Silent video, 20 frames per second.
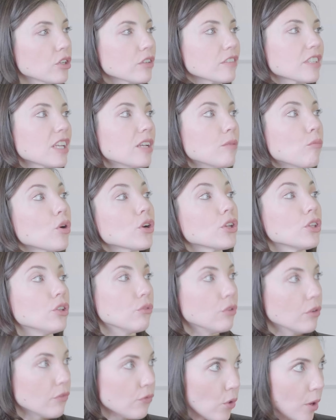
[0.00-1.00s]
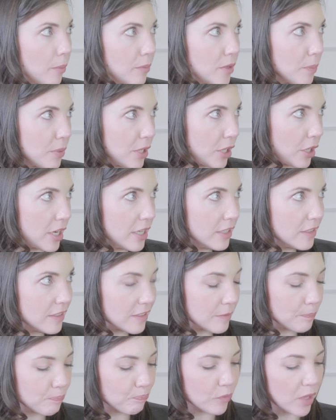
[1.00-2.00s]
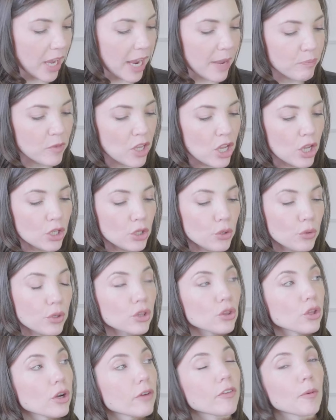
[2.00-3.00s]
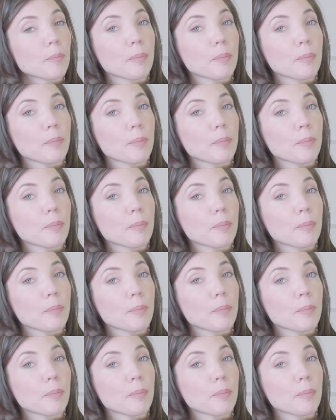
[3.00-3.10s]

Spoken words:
your skin a more uniformed appearance. Okay. You can look for